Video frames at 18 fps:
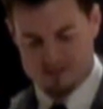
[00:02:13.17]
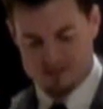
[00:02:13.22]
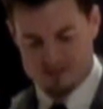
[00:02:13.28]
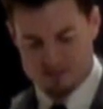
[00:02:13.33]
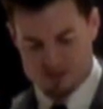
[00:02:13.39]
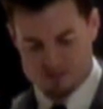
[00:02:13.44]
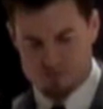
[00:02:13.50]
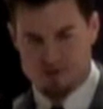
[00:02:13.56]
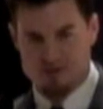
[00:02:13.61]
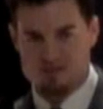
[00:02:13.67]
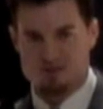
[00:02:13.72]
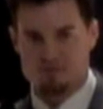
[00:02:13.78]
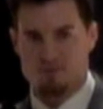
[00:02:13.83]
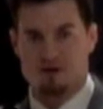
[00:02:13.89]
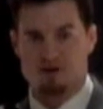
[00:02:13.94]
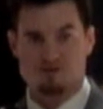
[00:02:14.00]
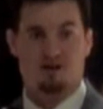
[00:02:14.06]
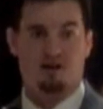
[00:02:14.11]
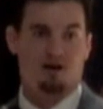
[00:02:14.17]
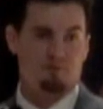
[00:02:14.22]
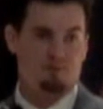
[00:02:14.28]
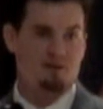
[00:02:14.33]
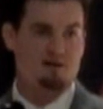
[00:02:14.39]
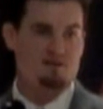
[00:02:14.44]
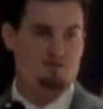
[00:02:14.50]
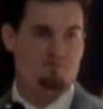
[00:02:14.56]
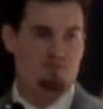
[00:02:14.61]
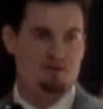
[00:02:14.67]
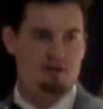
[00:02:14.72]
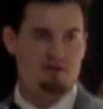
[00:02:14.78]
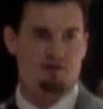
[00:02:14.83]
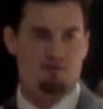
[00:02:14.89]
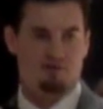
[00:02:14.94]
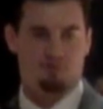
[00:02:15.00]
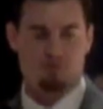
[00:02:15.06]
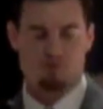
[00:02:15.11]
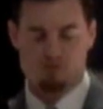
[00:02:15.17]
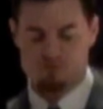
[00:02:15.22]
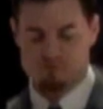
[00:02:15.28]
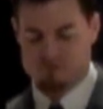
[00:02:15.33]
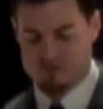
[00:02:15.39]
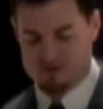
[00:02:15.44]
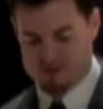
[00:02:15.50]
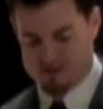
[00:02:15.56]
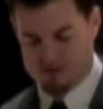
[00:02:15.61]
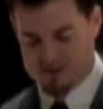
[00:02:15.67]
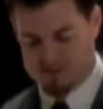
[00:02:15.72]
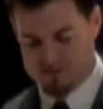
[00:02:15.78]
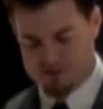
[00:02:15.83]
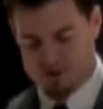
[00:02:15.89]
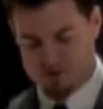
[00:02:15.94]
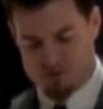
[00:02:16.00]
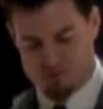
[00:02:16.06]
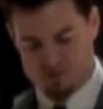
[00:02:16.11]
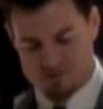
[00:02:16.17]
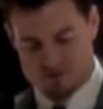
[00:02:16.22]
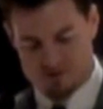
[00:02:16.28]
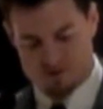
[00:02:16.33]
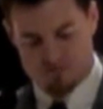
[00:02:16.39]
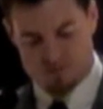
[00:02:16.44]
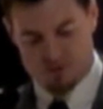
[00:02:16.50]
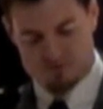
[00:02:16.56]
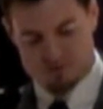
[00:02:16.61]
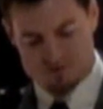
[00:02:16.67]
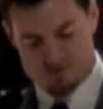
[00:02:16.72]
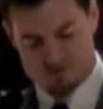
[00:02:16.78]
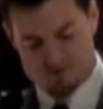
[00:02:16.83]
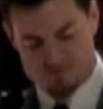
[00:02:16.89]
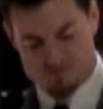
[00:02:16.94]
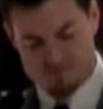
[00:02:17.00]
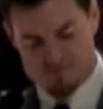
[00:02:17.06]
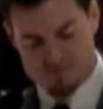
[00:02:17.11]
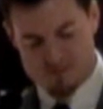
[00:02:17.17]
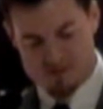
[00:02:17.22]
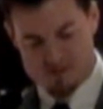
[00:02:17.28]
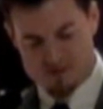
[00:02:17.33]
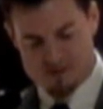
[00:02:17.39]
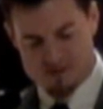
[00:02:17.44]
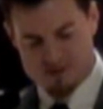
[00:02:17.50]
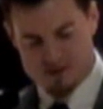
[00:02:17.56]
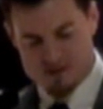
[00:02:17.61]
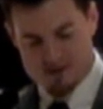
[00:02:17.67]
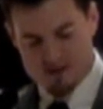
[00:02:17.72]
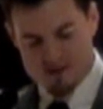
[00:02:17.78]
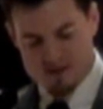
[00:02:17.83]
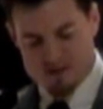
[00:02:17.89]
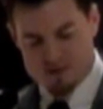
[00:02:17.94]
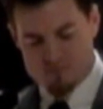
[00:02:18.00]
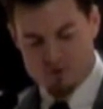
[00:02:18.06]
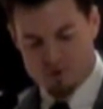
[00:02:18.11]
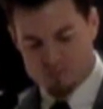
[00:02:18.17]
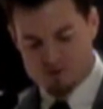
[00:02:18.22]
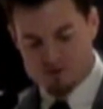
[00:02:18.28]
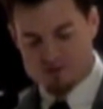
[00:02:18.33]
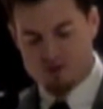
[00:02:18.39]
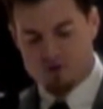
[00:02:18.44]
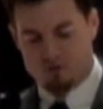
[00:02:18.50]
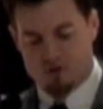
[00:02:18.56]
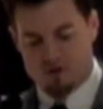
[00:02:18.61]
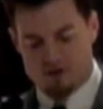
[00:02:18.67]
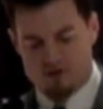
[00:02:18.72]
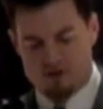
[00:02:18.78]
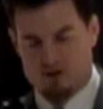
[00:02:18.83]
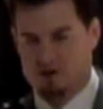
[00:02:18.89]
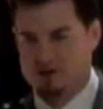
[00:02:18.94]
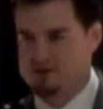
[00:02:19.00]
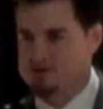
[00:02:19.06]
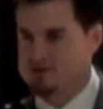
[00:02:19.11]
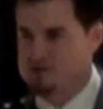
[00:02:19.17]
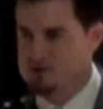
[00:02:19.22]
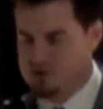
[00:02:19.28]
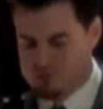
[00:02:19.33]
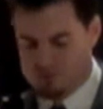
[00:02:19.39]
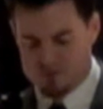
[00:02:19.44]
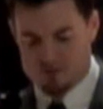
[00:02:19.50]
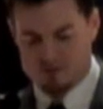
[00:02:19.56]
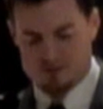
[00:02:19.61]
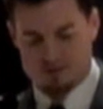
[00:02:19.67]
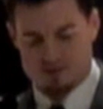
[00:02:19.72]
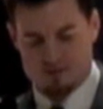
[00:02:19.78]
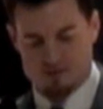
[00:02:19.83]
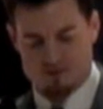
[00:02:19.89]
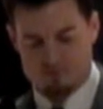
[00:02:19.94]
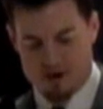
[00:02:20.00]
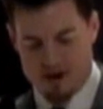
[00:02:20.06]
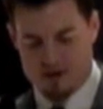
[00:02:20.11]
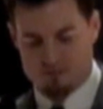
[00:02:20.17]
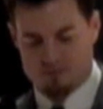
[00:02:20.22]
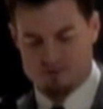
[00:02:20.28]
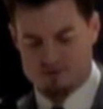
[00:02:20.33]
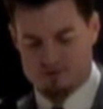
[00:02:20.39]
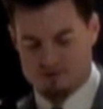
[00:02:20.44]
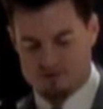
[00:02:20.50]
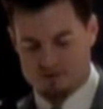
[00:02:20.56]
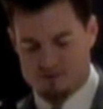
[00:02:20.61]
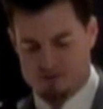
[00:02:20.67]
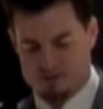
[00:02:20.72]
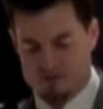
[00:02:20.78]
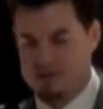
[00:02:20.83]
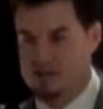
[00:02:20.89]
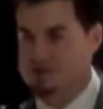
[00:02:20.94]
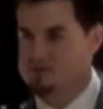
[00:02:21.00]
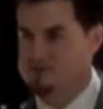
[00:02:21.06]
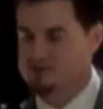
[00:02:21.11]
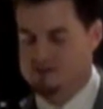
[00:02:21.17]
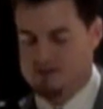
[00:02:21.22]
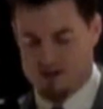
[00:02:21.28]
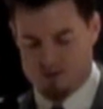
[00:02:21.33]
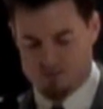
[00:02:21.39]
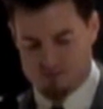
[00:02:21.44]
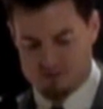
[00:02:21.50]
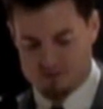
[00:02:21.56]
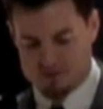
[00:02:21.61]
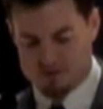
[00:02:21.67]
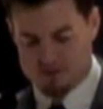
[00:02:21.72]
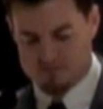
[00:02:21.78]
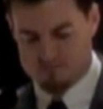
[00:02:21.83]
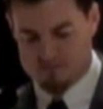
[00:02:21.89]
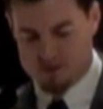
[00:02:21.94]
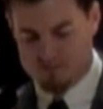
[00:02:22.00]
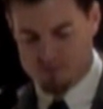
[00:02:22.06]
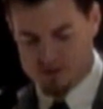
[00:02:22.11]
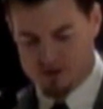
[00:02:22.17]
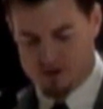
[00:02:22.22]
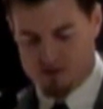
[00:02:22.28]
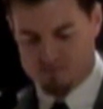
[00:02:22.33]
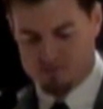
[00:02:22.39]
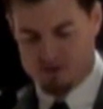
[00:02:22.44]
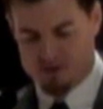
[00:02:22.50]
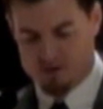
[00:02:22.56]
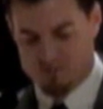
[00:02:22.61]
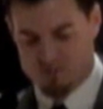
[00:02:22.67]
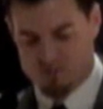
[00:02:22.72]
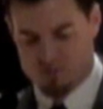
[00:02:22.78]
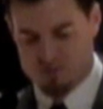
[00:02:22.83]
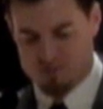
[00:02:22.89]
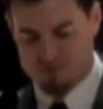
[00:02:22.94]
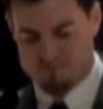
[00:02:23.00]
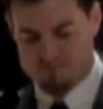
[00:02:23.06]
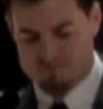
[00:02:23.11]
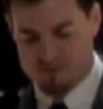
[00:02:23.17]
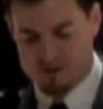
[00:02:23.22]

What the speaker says: just because of the amount of time that I spent in her room, even though I wasn't supposed to. The memories go on, good ones, bad ones, and even sad ones, but all very important.